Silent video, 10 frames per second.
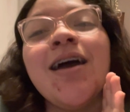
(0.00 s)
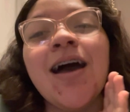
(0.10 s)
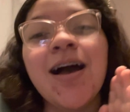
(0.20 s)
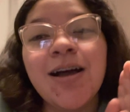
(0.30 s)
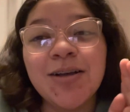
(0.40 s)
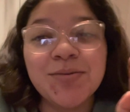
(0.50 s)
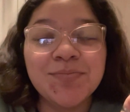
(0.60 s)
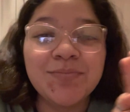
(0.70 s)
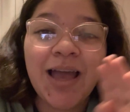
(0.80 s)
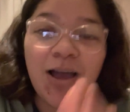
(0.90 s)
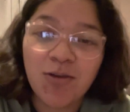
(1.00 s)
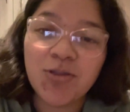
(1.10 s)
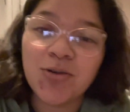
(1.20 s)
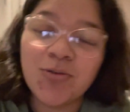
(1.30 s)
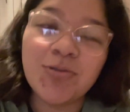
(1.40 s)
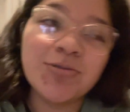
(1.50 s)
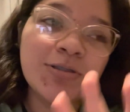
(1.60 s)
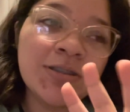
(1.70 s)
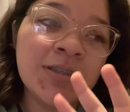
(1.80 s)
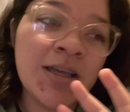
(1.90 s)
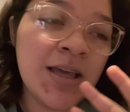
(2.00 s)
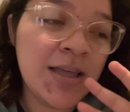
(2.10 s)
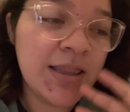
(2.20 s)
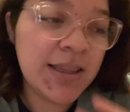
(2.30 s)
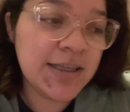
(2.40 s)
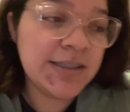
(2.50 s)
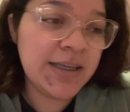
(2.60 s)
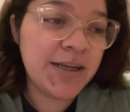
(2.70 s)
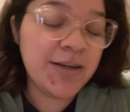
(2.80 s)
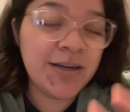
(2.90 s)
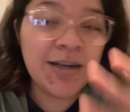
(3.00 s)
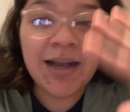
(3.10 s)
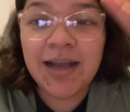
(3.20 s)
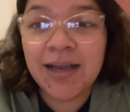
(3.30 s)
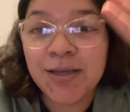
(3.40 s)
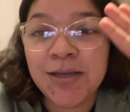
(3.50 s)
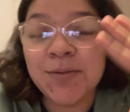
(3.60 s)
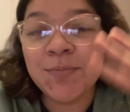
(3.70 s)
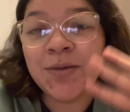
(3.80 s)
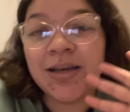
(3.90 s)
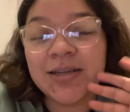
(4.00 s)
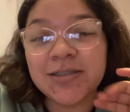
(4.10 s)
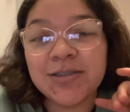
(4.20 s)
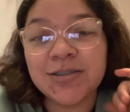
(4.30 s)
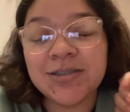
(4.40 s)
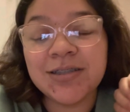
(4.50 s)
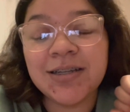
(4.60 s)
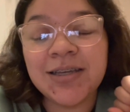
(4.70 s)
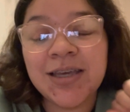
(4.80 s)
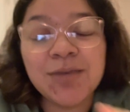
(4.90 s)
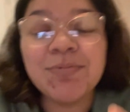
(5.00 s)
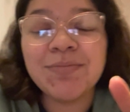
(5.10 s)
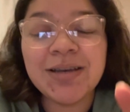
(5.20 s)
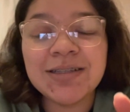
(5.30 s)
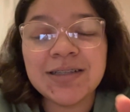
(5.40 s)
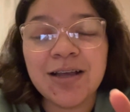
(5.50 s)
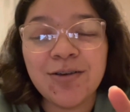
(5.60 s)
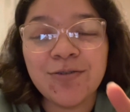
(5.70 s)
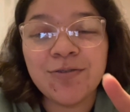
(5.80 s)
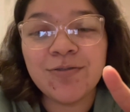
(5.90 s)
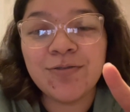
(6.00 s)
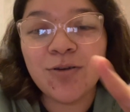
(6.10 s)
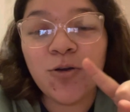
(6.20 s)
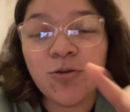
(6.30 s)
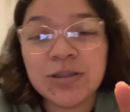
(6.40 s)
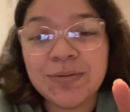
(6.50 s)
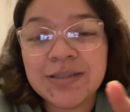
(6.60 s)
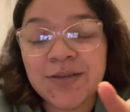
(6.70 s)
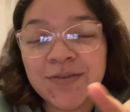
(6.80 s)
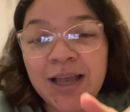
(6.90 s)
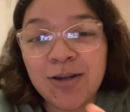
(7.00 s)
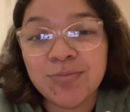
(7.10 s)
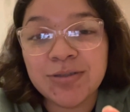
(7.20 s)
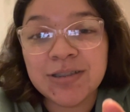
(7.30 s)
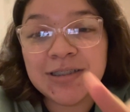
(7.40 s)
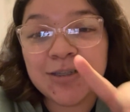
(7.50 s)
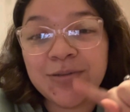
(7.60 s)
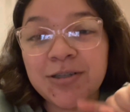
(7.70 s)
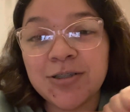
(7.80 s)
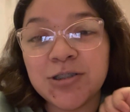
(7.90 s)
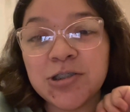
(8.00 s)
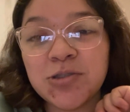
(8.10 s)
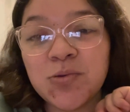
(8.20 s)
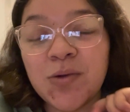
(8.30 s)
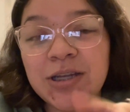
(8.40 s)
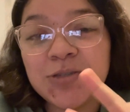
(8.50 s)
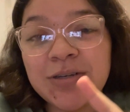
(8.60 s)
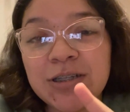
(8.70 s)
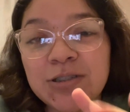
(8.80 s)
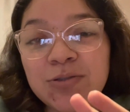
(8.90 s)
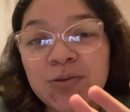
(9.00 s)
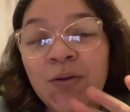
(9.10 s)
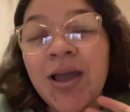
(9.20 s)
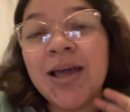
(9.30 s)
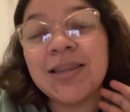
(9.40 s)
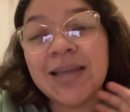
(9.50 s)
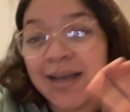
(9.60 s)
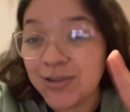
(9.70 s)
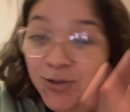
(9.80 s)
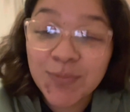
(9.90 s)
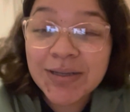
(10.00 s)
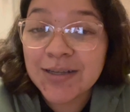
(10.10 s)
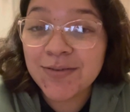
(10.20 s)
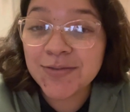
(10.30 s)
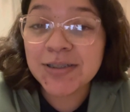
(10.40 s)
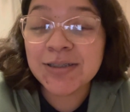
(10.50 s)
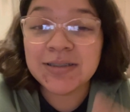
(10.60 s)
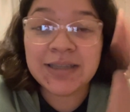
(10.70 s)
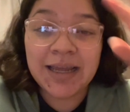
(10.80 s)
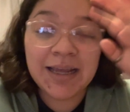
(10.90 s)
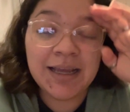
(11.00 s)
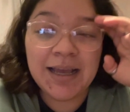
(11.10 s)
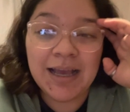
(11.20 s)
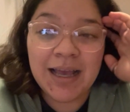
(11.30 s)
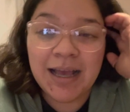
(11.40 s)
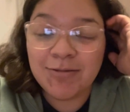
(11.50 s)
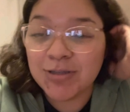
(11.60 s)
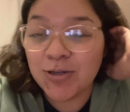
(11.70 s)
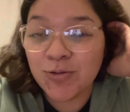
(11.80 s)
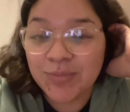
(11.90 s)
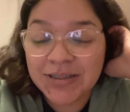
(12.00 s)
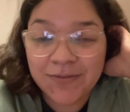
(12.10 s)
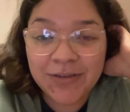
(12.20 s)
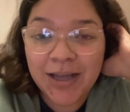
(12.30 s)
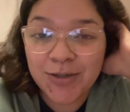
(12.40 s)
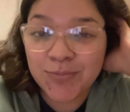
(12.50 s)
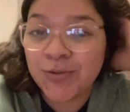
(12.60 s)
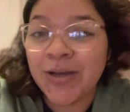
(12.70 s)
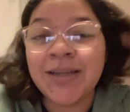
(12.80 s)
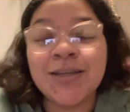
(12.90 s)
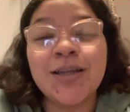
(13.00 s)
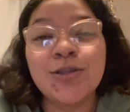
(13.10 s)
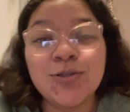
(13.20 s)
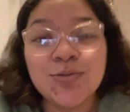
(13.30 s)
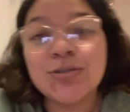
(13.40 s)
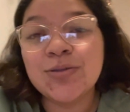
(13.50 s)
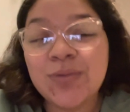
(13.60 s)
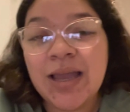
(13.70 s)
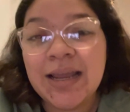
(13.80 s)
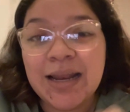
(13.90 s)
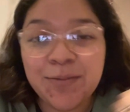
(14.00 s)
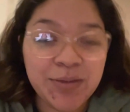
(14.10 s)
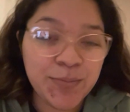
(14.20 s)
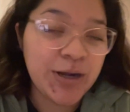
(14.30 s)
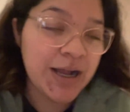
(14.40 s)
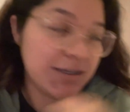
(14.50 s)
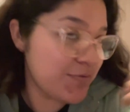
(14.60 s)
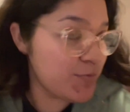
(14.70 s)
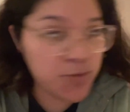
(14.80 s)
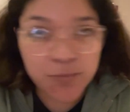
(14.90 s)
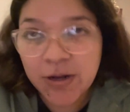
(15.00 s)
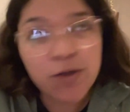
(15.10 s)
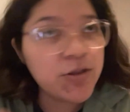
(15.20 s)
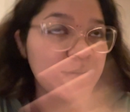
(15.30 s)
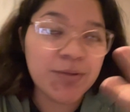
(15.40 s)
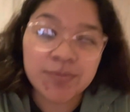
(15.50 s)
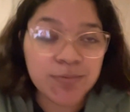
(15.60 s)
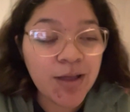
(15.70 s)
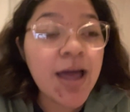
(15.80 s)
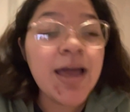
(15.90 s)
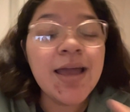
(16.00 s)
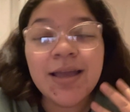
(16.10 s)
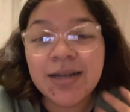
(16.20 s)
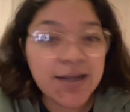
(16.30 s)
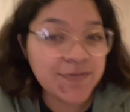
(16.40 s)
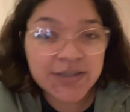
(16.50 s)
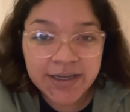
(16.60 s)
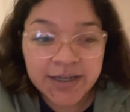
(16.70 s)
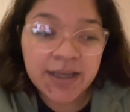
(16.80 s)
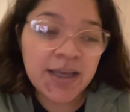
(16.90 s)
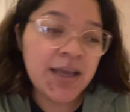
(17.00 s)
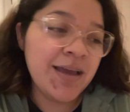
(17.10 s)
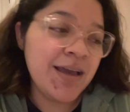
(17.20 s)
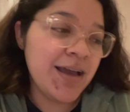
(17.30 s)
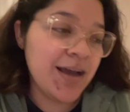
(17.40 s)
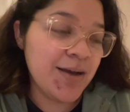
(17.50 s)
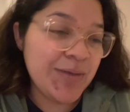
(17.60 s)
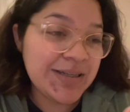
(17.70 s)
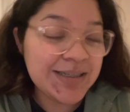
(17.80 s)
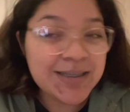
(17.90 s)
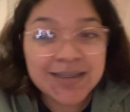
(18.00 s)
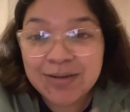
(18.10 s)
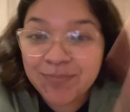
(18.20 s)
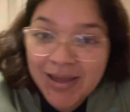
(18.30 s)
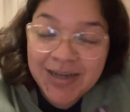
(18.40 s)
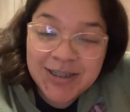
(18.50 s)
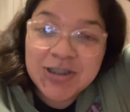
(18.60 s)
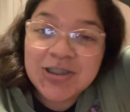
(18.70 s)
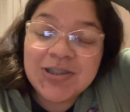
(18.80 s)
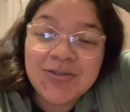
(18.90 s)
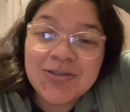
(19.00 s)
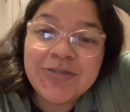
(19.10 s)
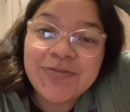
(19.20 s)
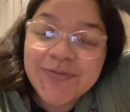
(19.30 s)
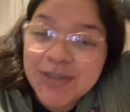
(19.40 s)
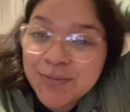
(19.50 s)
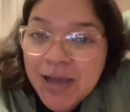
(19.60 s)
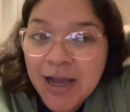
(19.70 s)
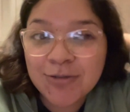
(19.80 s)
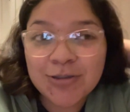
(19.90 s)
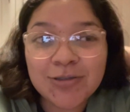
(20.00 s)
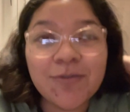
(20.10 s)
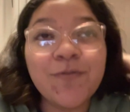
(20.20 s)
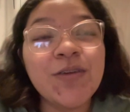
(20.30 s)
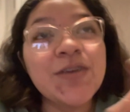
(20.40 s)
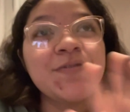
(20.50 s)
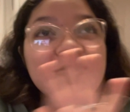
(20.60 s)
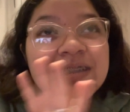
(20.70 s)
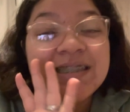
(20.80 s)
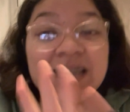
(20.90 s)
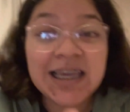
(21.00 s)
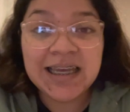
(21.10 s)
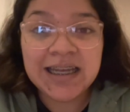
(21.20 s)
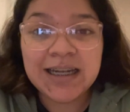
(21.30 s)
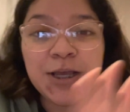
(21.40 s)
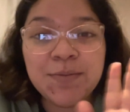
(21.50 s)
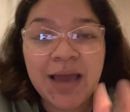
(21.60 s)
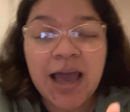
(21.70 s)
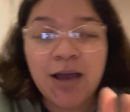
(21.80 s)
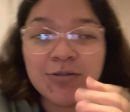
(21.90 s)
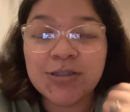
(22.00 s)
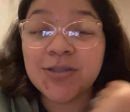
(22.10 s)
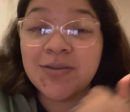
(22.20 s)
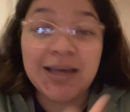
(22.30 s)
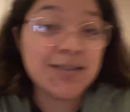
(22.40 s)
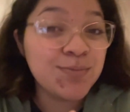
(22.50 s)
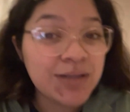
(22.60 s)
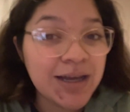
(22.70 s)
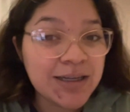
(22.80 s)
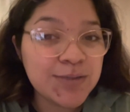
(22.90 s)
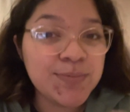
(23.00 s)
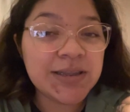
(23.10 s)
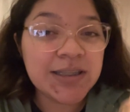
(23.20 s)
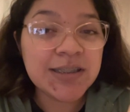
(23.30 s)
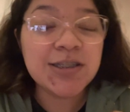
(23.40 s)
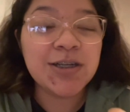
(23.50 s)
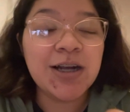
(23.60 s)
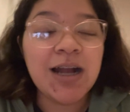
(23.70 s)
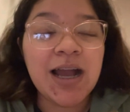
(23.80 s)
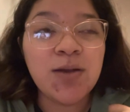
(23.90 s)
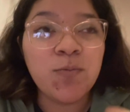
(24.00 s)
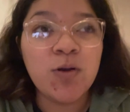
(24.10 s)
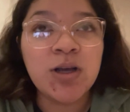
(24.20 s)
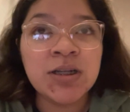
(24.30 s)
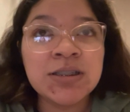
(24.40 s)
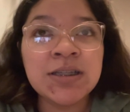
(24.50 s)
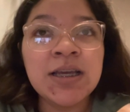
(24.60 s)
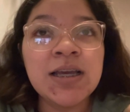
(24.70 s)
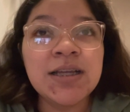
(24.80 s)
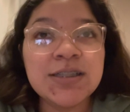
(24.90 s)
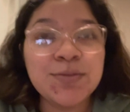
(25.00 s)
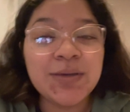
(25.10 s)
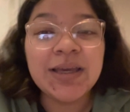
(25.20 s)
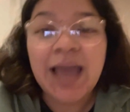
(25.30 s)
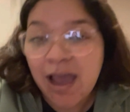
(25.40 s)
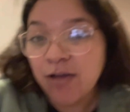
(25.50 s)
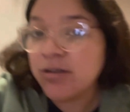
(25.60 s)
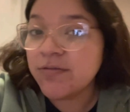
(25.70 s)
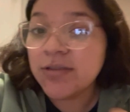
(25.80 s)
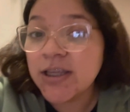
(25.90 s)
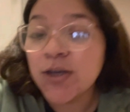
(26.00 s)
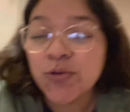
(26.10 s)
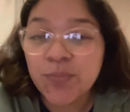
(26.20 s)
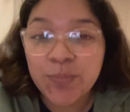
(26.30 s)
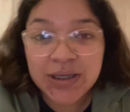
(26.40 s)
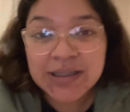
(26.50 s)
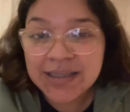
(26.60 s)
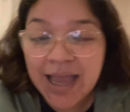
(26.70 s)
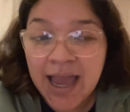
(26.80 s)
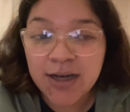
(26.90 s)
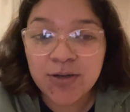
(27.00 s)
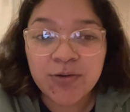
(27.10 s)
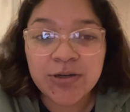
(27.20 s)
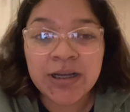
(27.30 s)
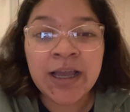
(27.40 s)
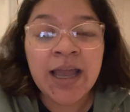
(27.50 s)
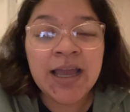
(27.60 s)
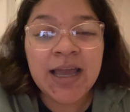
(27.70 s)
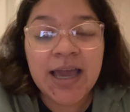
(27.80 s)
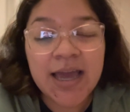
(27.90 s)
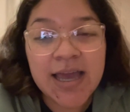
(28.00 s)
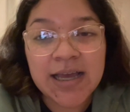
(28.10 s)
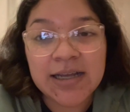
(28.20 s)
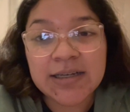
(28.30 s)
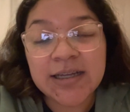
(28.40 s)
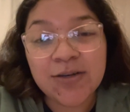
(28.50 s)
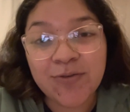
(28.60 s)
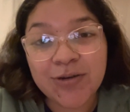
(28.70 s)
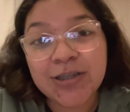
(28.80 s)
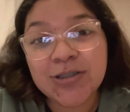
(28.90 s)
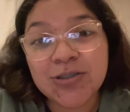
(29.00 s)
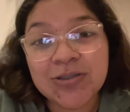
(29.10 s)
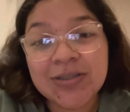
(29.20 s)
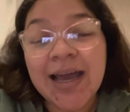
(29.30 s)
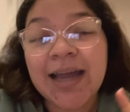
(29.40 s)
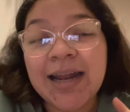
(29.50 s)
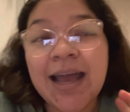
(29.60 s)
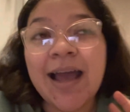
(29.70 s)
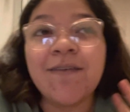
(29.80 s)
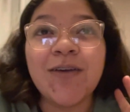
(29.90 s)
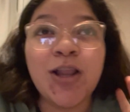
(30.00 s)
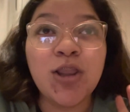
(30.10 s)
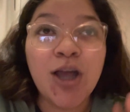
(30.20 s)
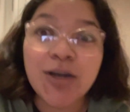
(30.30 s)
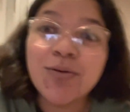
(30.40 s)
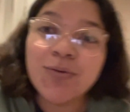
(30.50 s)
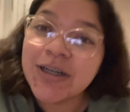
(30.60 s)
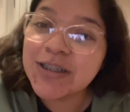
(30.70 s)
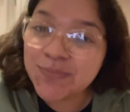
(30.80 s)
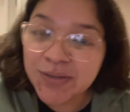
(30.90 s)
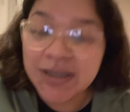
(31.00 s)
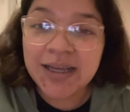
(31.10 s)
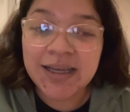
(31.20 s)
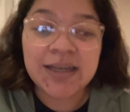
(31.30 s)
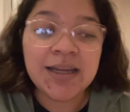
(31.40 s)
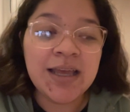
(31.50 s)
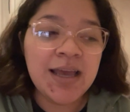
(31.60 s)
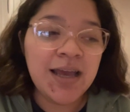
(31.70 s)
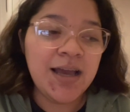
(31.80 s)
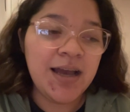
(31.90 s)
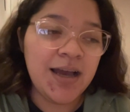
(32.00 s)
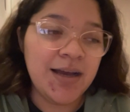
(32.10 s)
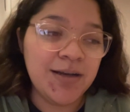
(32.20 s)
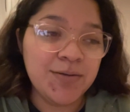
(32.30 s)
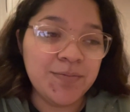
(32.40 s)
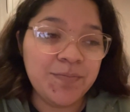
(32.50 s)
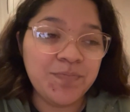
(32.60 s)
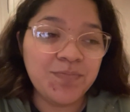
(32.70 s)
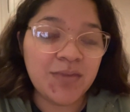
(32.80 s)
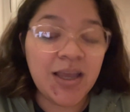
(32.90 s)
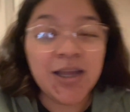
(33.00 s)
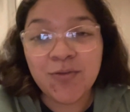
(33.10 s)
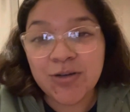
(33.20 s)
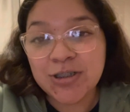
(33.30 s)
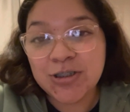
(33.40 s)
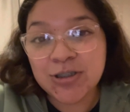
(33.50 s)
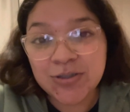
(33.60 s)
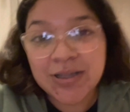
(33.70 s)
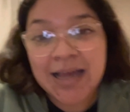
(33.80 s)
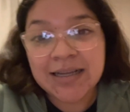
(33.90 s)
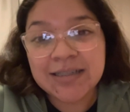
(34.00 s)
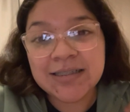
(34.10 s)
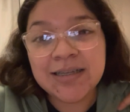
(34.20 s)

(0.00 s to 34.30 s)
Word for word: um, health goals this year. I am keeping myself, holding myself accountable this year because 2022, I told myself I was going to stay I was gonna hold myself accountable and lose the weight and be more active and be more healthy, blah blah blah. Never did. Um, I did manage to lose 15 pound 50 15 pounds, so that's a plus, but this year I want to be out of the obese category and in order to do that I have a lot of work to put in um, in order to do that